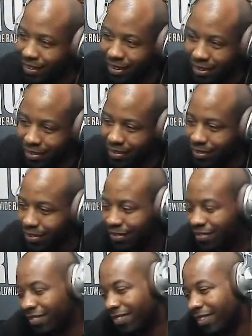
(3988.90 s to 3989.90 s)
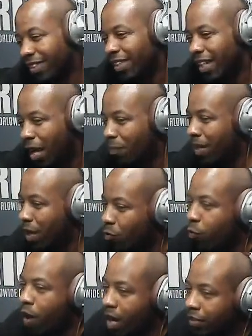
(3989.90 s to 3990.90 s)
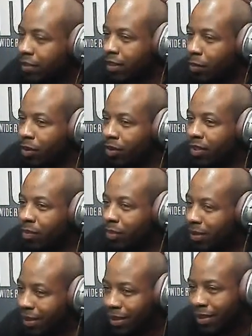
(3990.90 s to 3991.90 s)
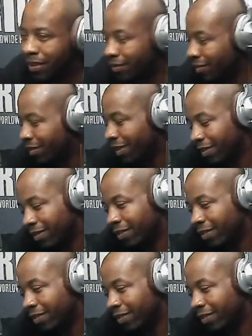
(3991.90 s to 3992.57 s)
Yeah. I mean, I watched some of it, but then it was like,